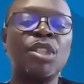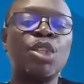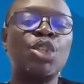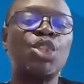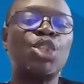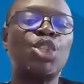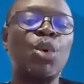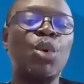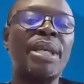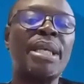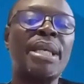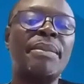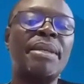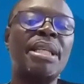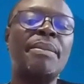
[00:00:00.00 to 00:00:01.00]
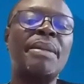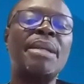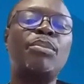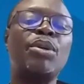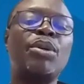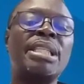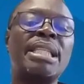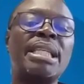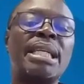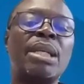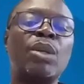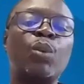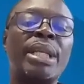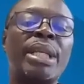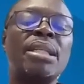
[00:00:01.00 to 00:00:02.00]
showing minimal political
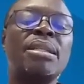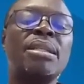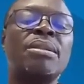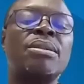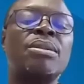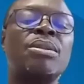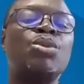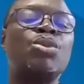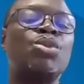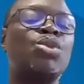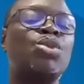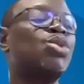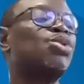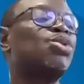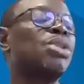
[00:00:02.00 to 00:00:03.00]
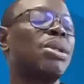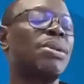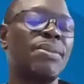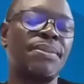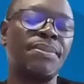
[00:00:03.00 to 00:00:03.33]
will to do so.